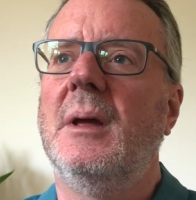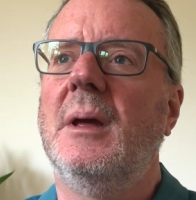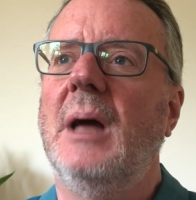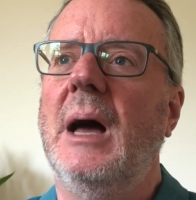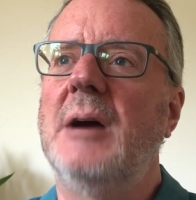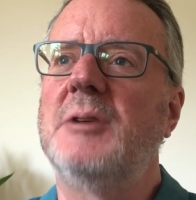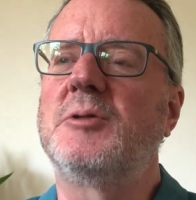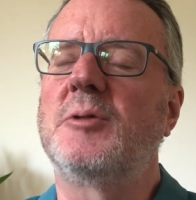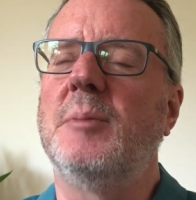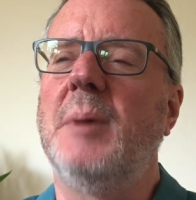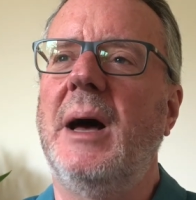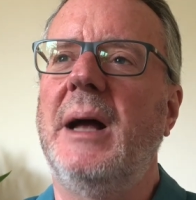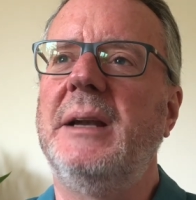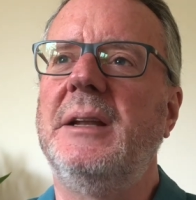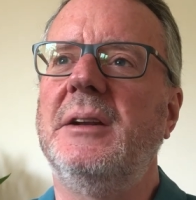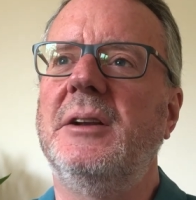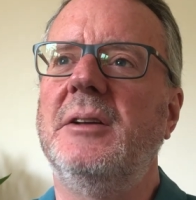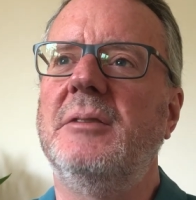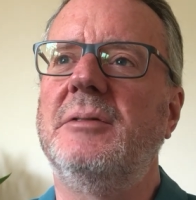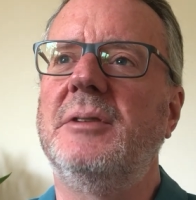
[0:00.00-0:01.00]
I was
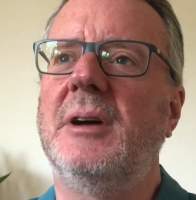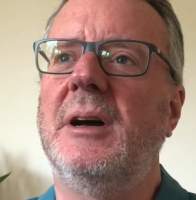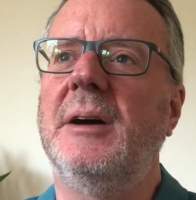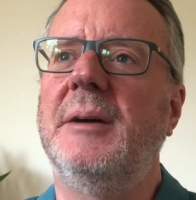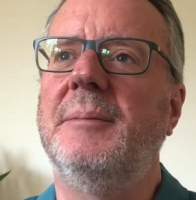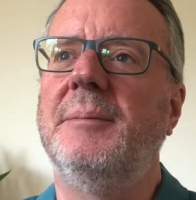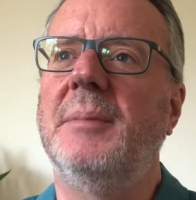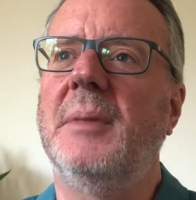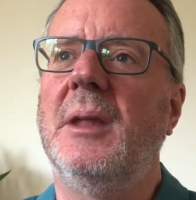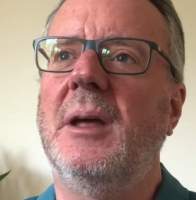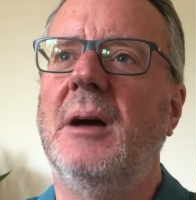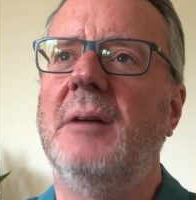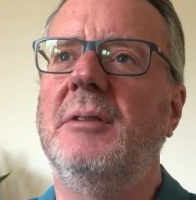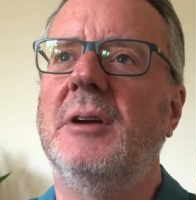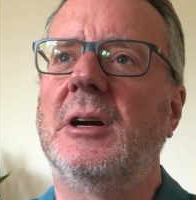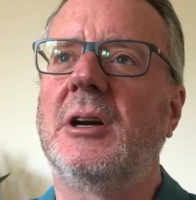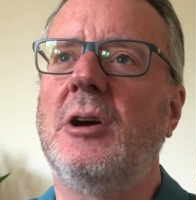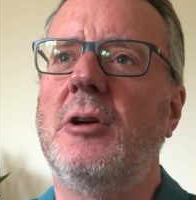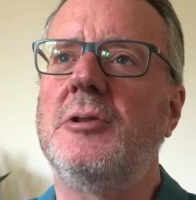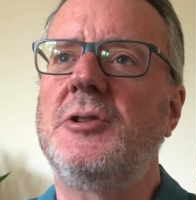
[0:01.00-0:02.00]
reminded of
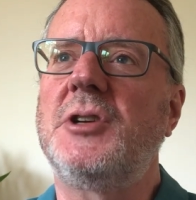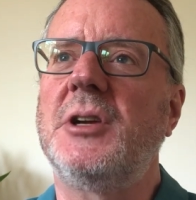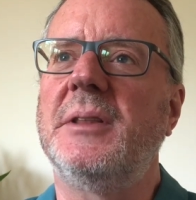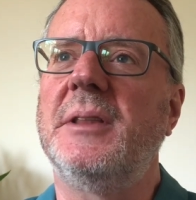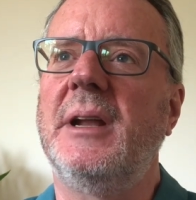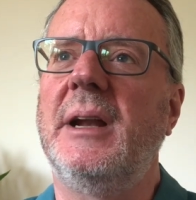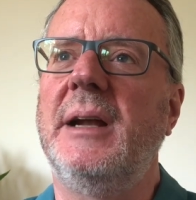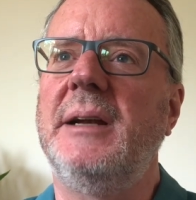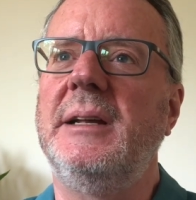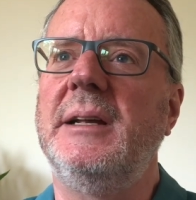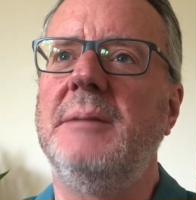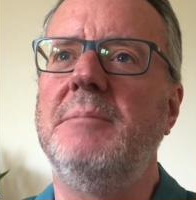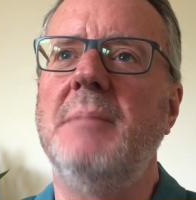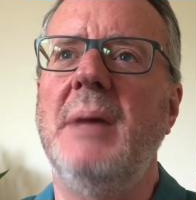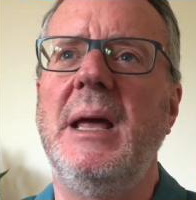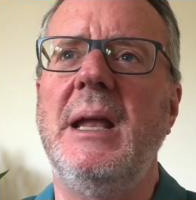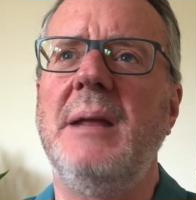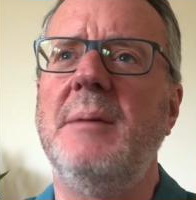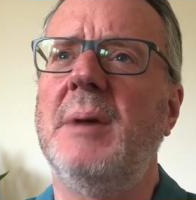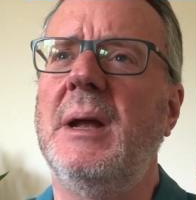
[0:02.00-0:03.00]
a coaching that I did
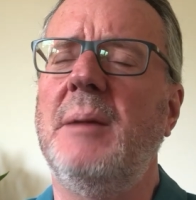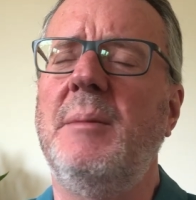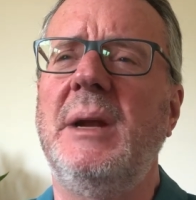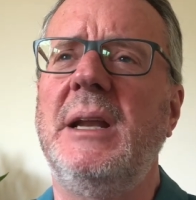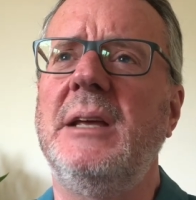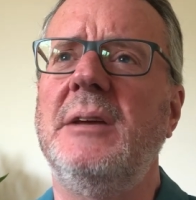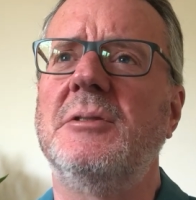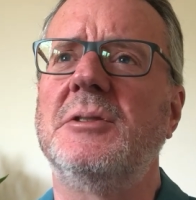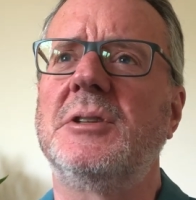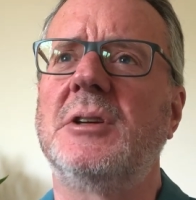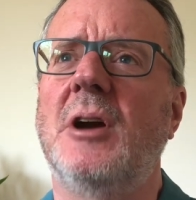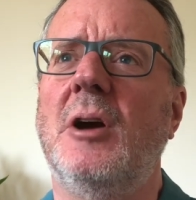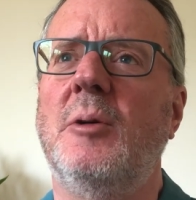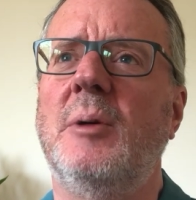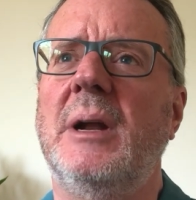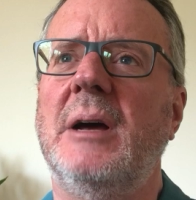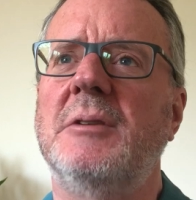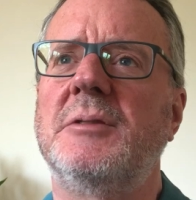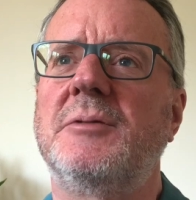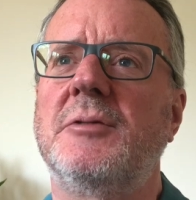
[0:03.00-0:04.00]
many, many, many years ago
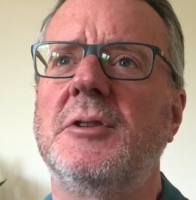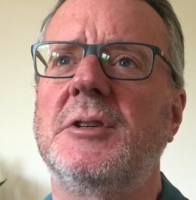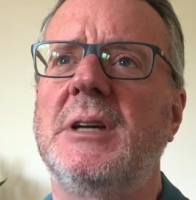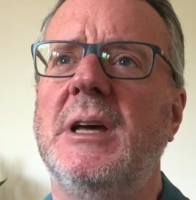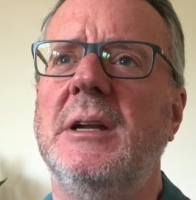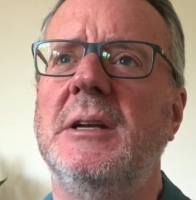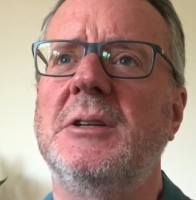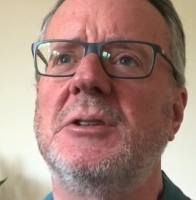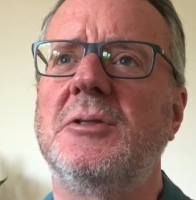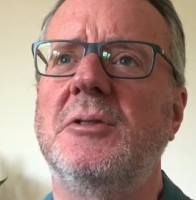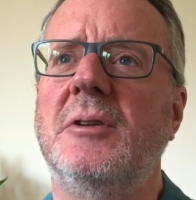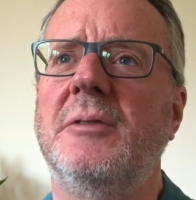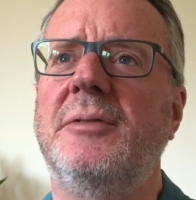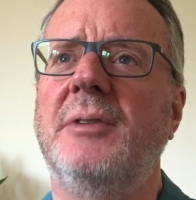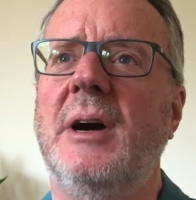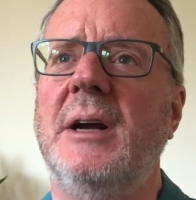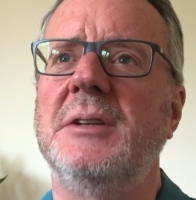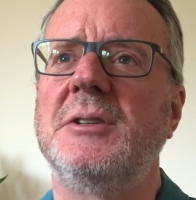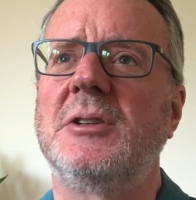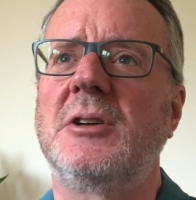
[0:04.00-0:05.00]
when I was first getting
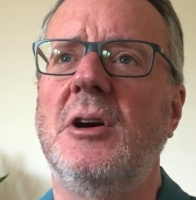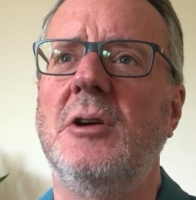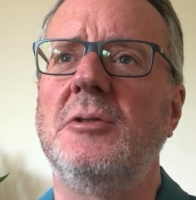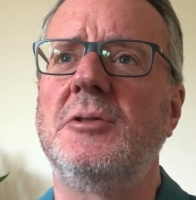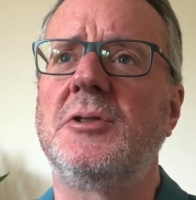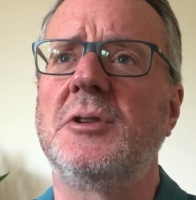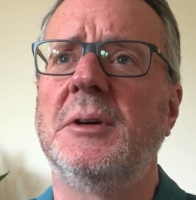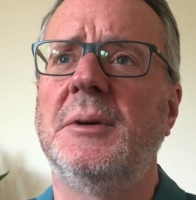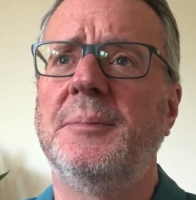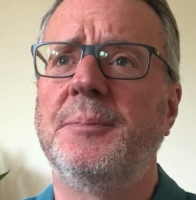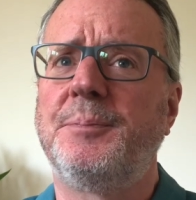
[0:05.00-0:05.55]
certified as a coach,